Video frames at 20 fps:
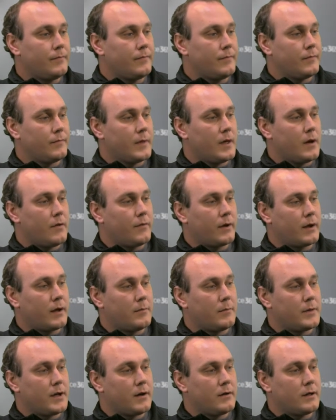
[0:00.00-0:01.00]
Now, if I come
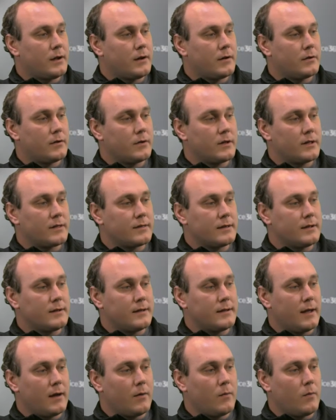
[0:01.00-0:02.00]
down here, you can see
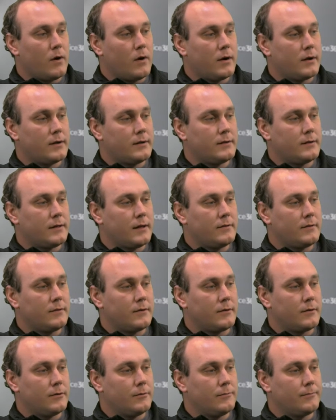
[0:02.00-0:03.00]
day 1, day
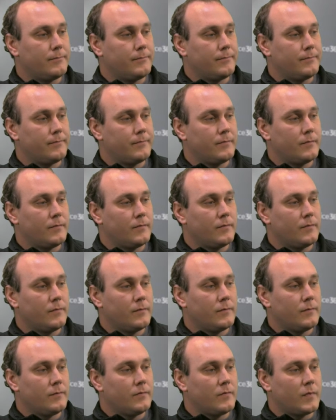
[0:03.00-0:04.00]
2.
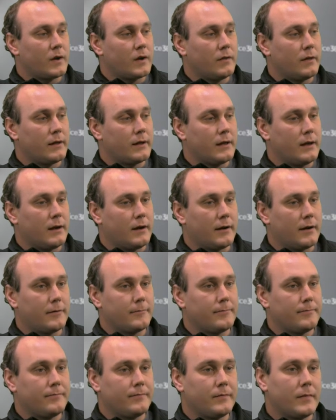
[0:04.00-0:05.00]
I click here.
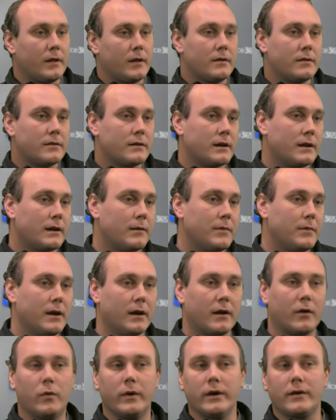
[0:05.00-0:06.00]
It's going to give me a
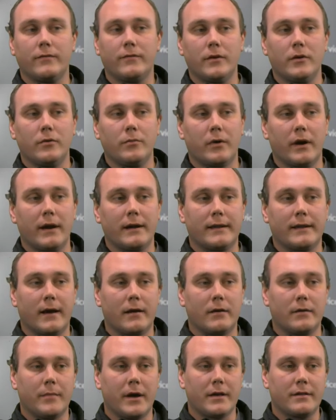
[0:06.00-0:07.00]
quick view breakdown
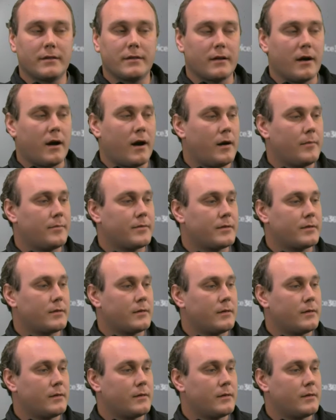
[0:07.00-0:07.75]
of my stops.